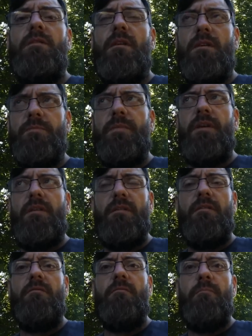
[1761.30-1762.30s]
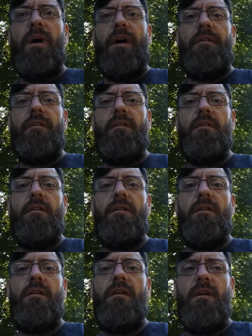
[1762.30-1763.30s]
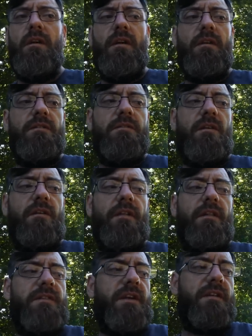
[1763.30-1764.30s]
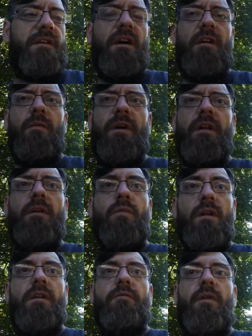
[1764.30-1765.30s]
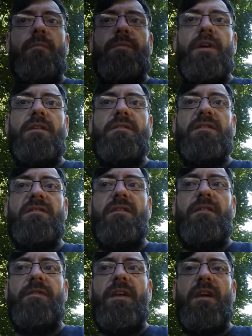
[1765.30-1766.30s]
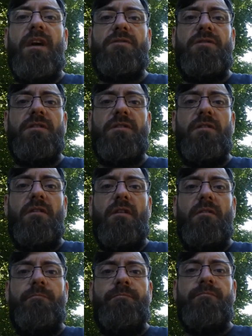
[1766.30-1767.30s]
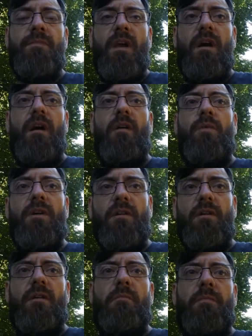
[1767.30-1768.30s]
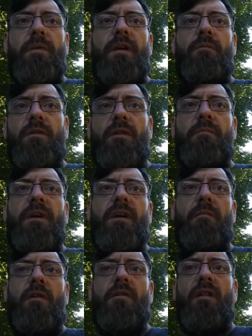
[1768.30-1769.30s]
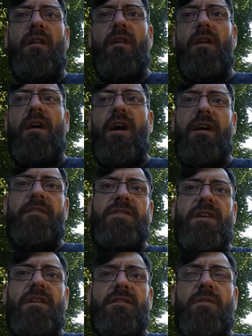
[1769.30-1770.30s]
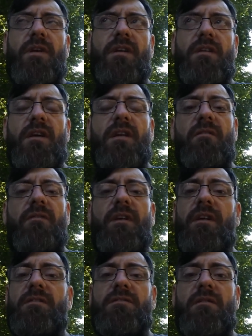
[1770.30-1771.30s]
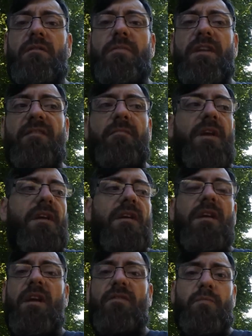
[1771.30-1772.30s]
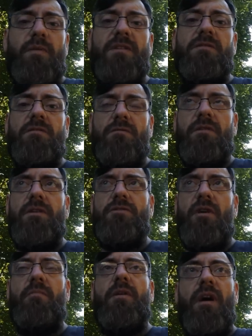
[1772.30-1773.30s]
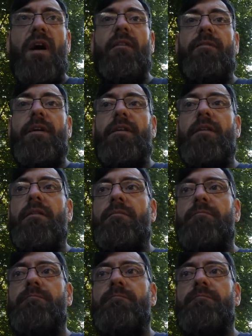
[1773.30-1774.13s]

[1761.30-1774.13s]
So it's been bad. So they'll take the car away, and I will give you updates as to if they catch this girl. We got a number plate, we got to make a model. I've seen her, so I can identify her, so believe me, if the police don't do their job, I'll find her.